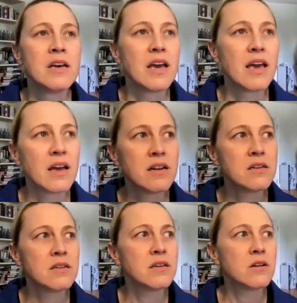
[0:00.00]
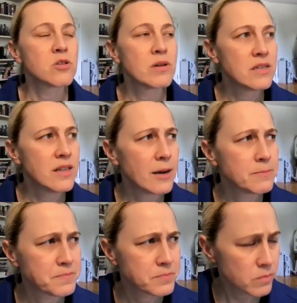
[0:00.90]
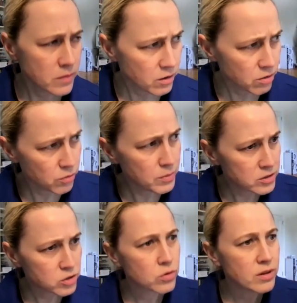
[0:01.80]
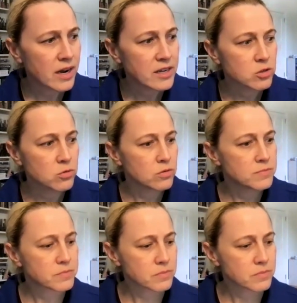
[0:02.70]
And, you know, so I did that through middle school and high school,